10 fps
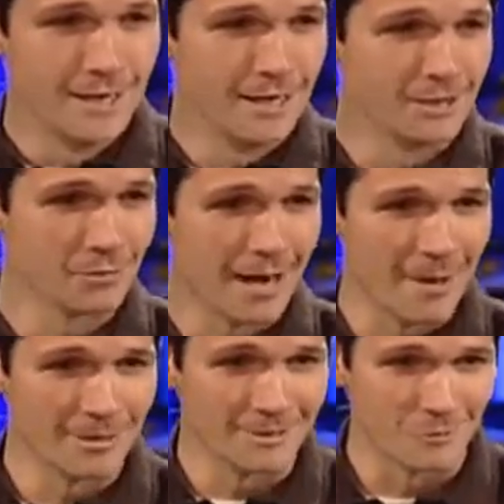Here's what
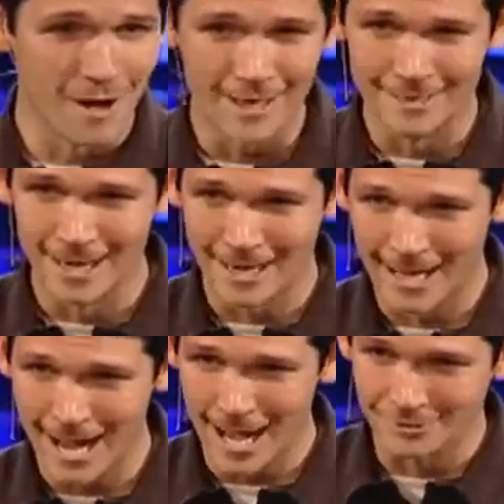happened at the wedding. I
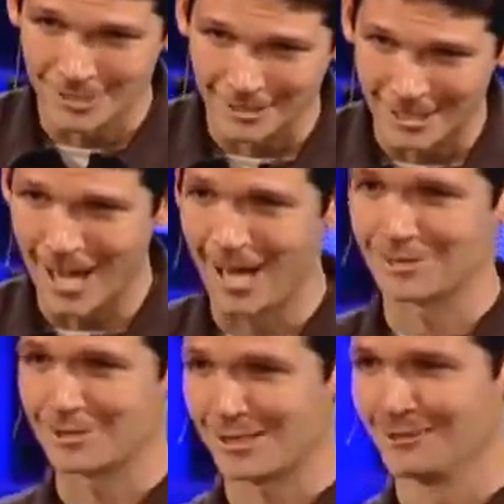got out, said
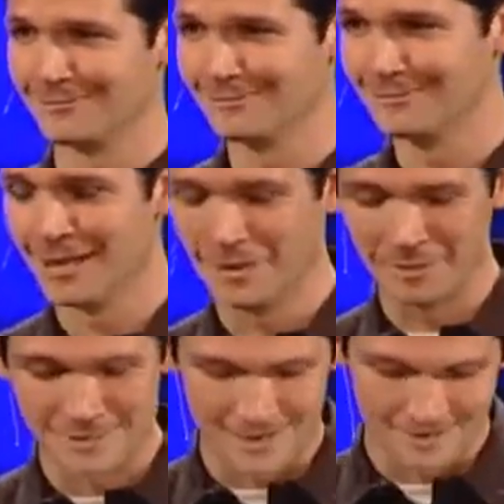yes. Now let
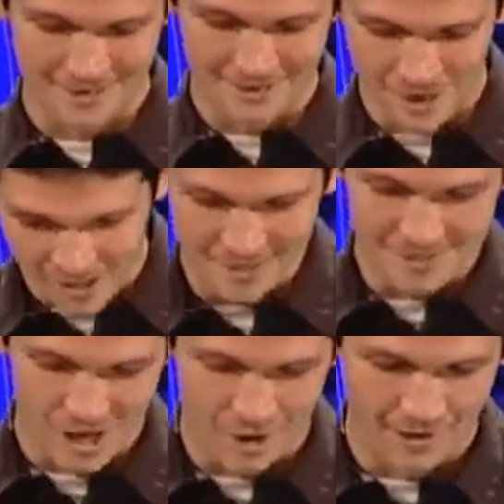me tell you. All right,
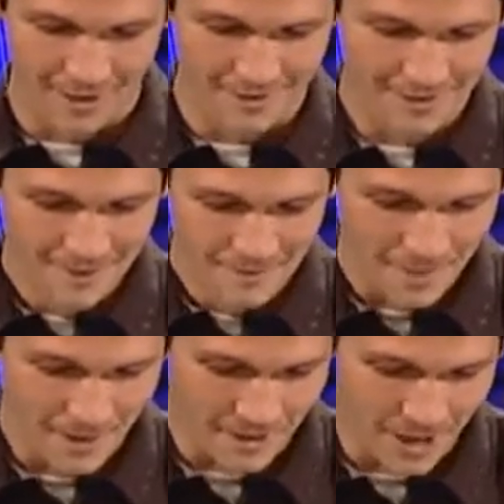so here
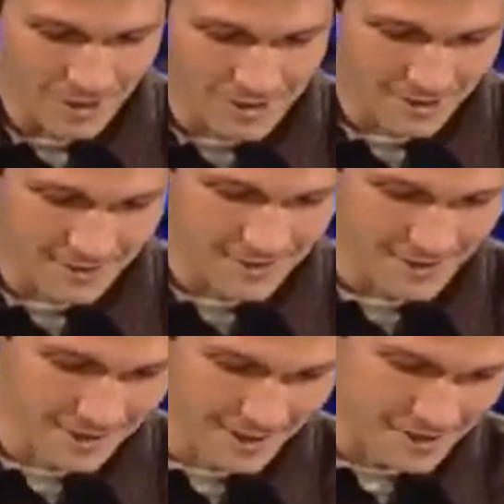we go. Let's look
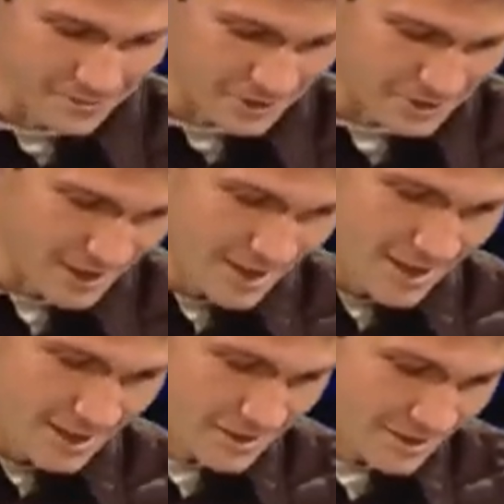at this. Verse
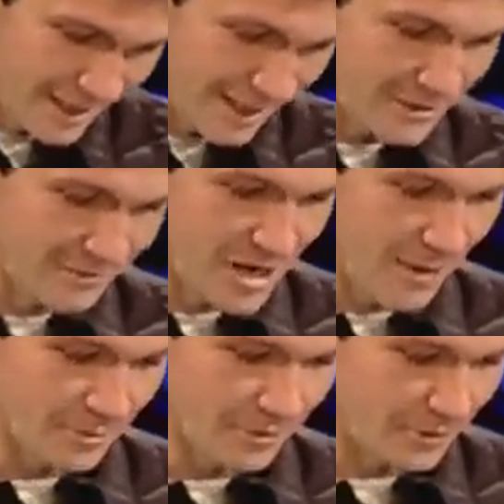6 of
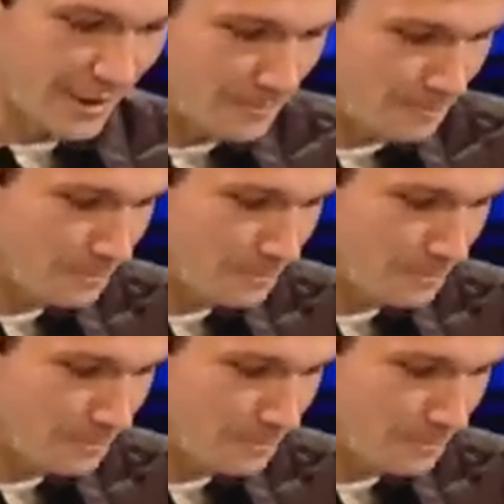chapter 3.